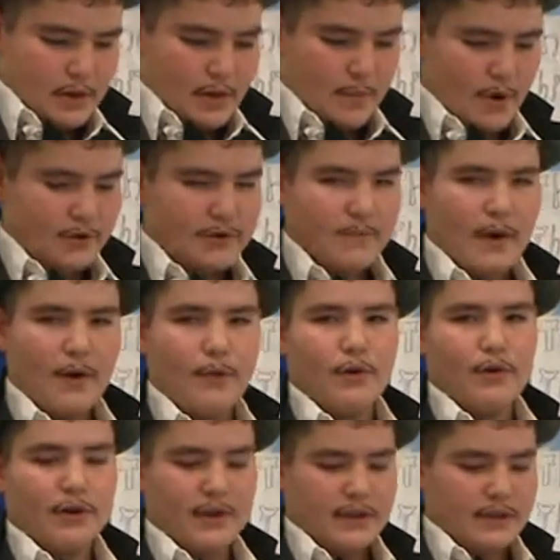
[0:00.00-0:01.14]
Most of my
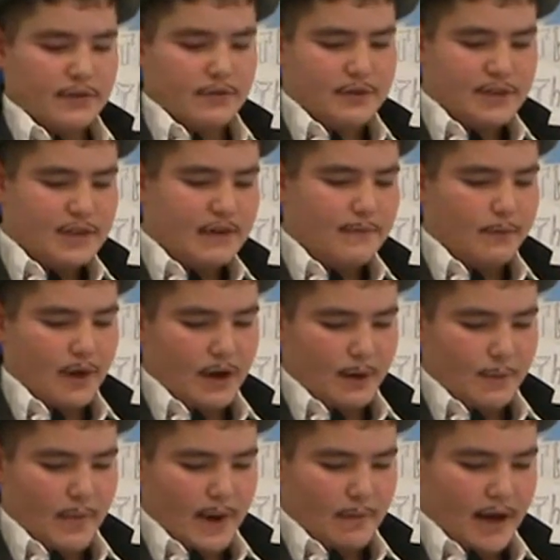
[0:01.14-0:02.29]
work isn't received
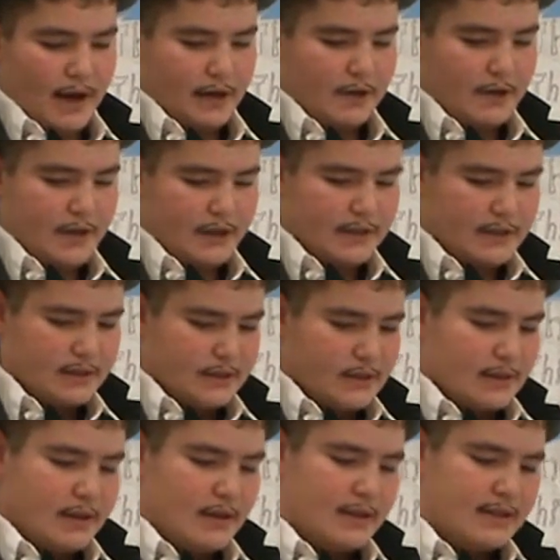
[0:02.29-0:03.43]
well by black critics.
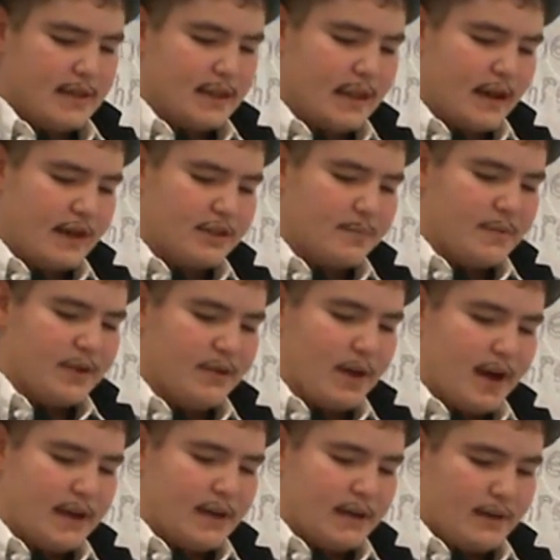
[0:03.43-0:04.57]
They say that I should be
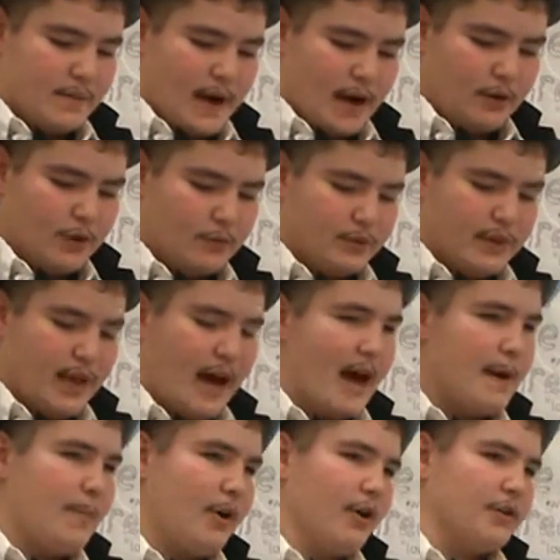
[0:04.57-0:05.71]
writing about only the
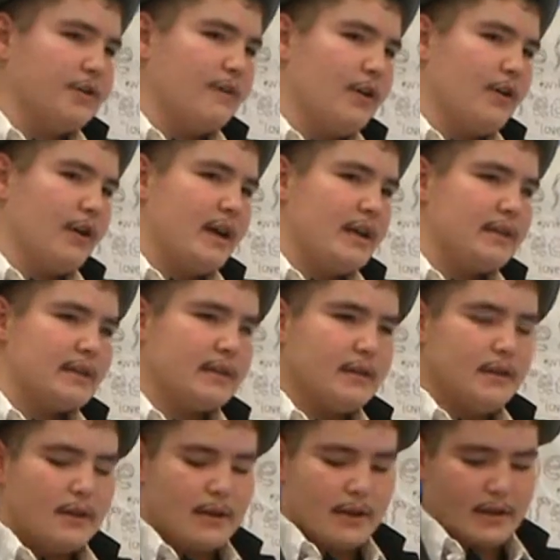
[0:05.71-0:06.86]
high parts of our race,
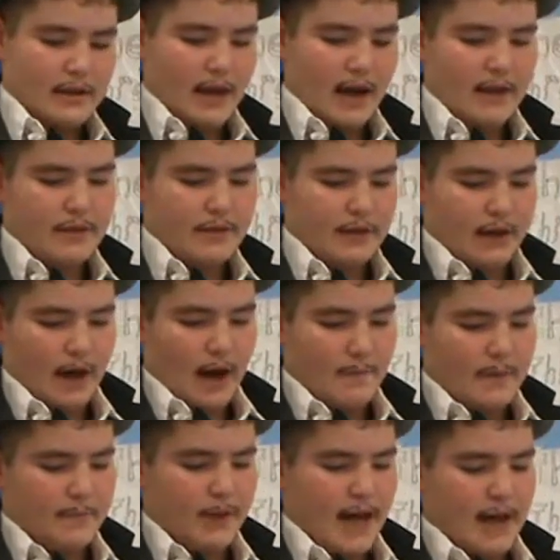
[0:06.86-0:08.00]
not the
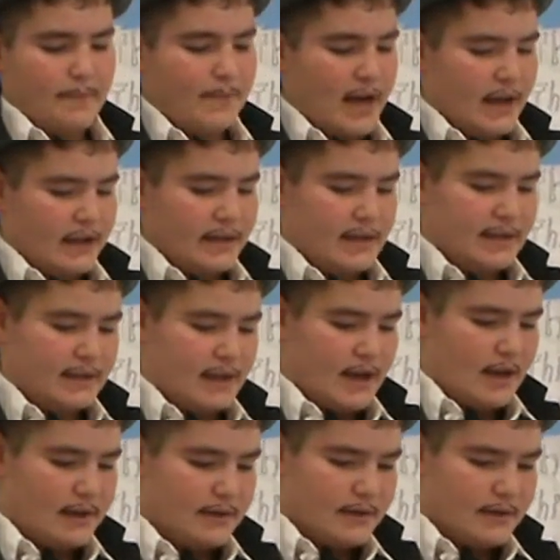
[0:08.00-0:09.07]
common black man, as they say.